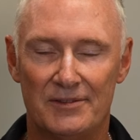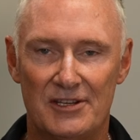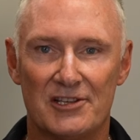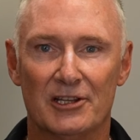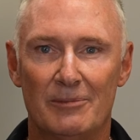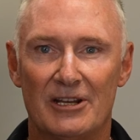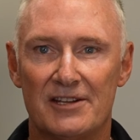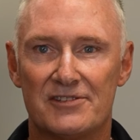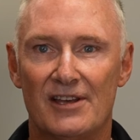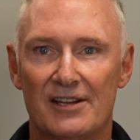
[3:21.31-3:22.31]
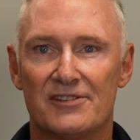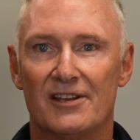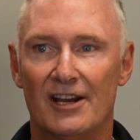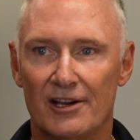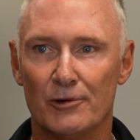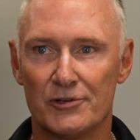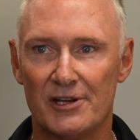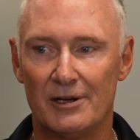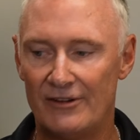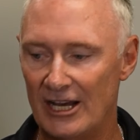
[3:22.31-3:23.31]
This eliminates that, so they are
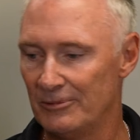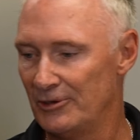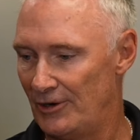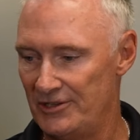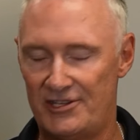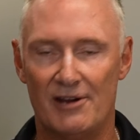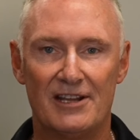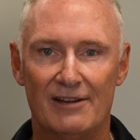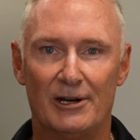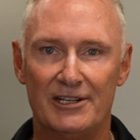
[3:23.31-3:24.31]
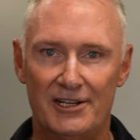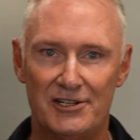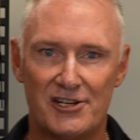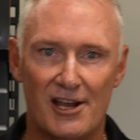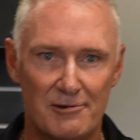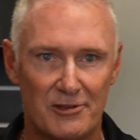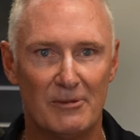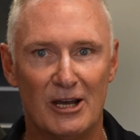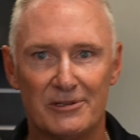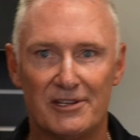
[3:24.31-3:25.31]
also available. I don't have one here to show you at the
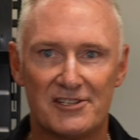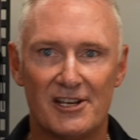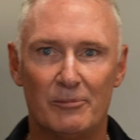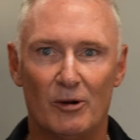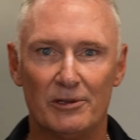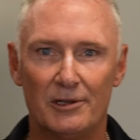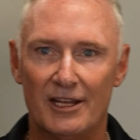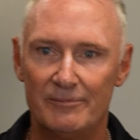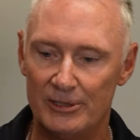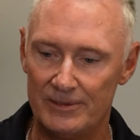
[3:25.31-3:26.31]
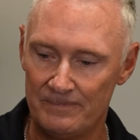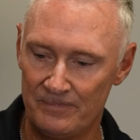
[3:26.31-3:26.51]
moment. That's how popular they've been.